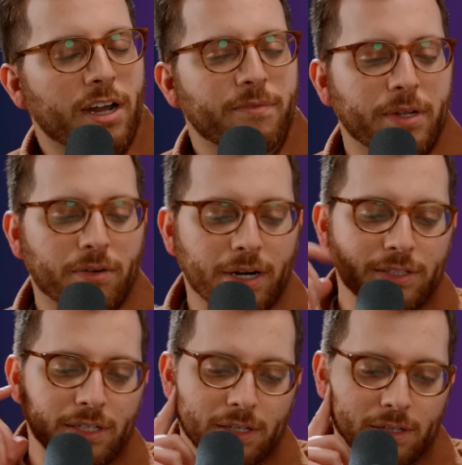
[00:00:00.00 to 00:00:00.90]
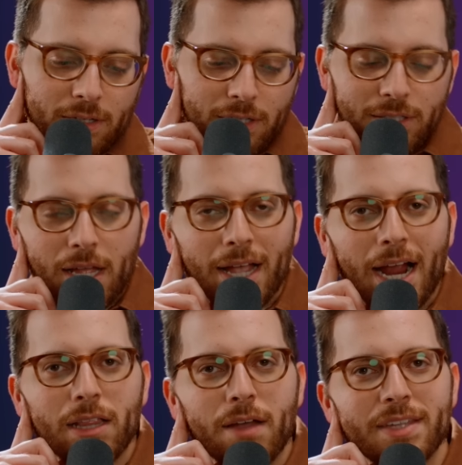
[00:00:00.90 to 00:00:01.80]
drive me crazy because
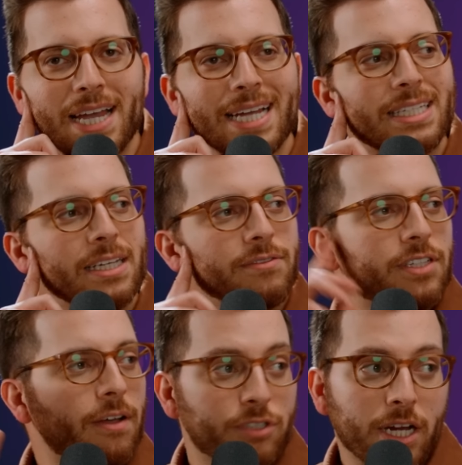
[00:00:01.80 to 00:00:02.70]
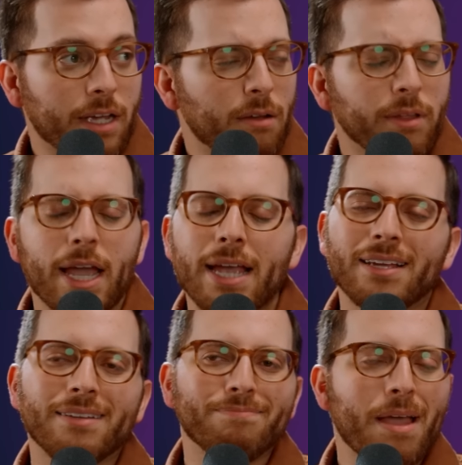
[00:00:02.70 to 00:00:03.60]
like I love the idea of self checkout. Like,
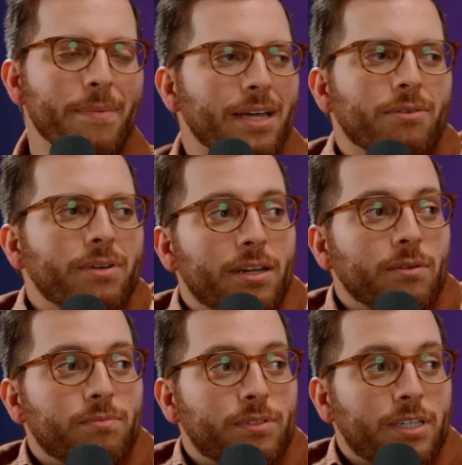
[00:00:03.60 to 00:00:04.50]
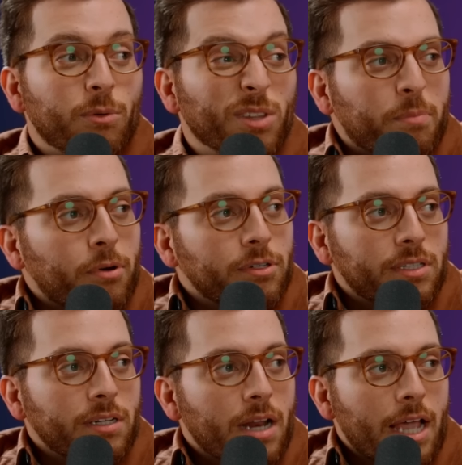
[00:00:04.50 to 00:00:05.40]
hey, maybe I don't need to deal with a
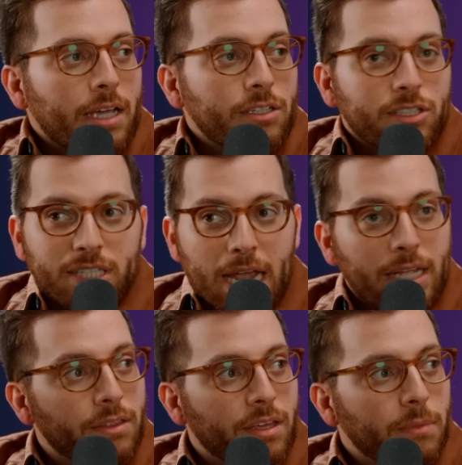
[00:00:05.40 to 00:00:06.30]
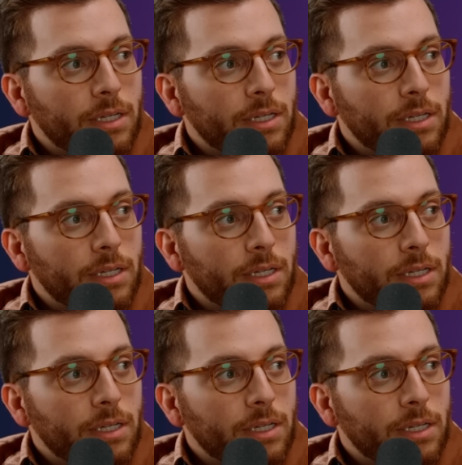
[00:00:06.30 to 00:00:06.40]
person, and I can just scan the thing